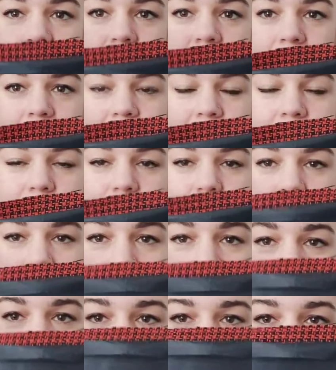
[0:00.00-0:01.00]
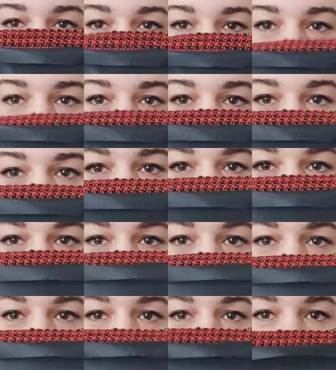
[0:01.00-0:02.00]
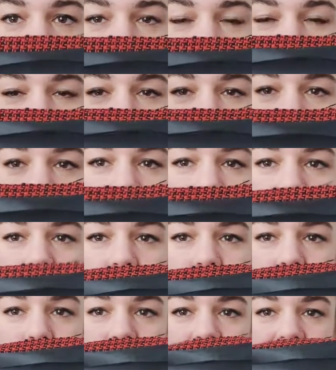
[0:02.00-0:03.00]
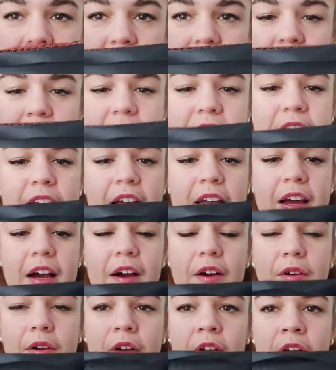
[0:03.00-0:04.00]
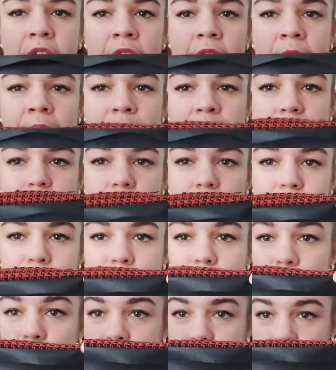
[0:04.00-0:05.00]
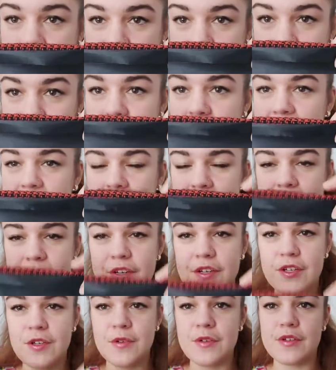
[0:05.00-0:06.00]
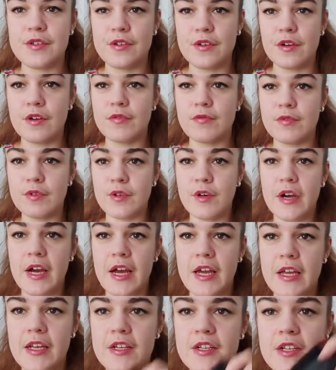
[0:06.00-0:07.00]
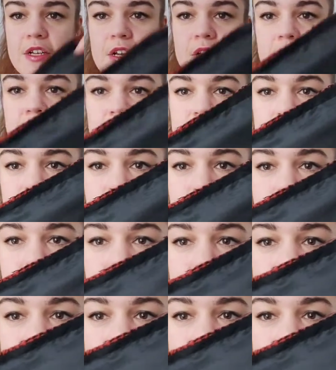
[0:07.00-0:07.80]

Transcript: here, so I've got this bit exposed. I think that's so when we turn it inside out, you can fold down that edge so it's not a raw edge. So all I've